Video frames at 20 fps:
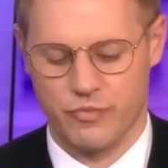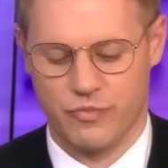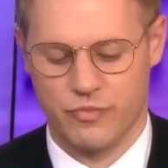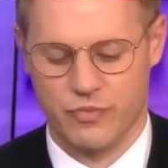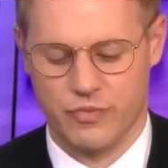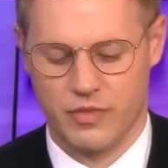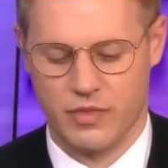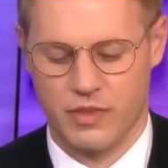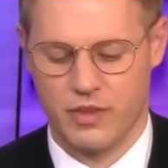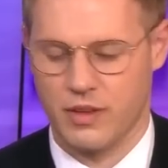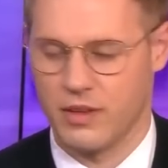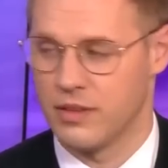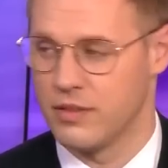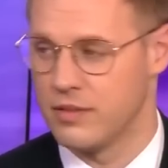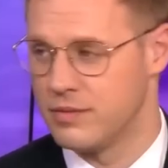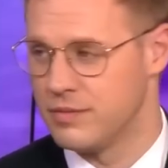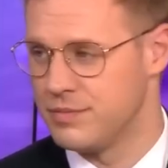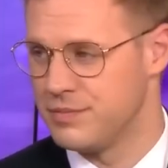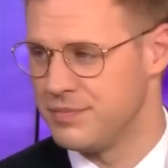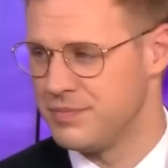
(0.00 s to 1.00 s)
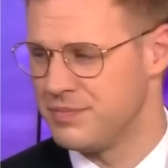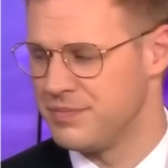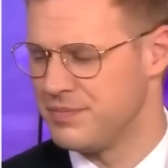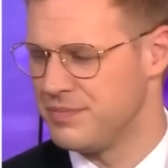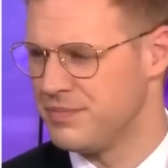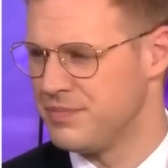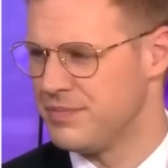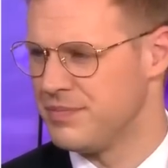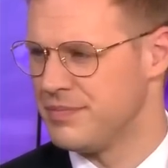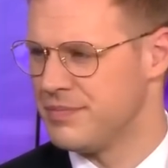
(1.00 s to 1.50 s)

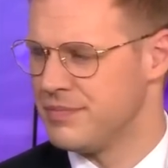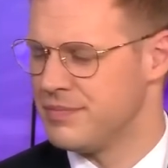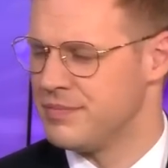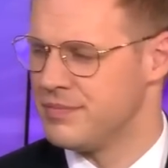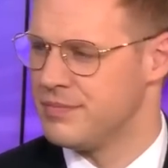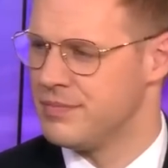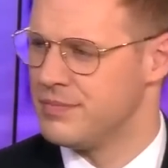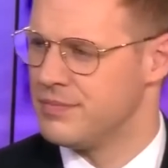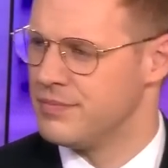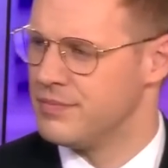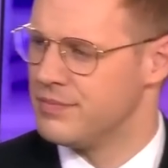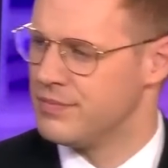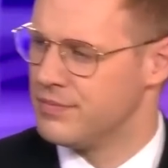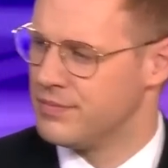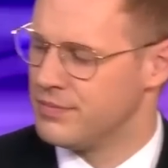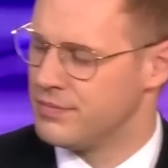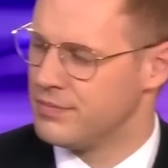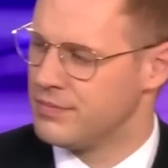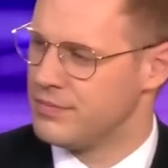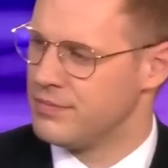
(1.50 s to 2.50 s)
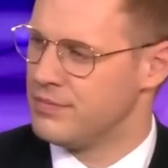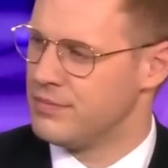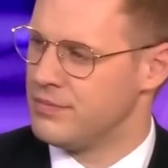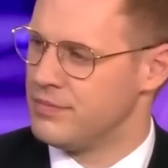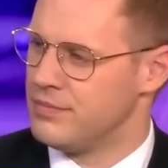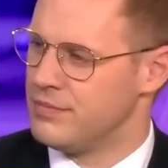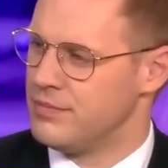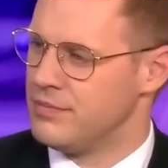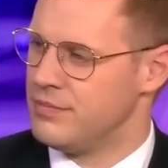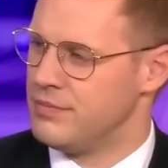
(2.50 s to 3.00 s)

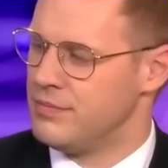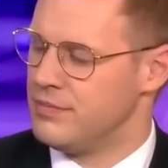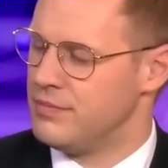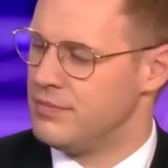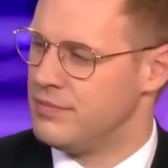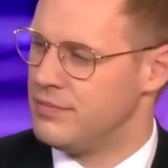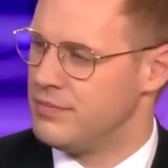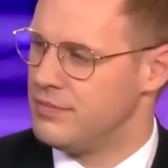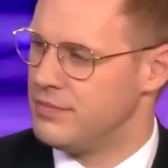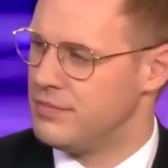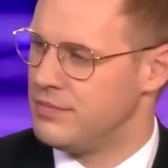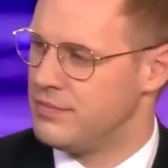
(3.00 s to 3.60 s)
(silent)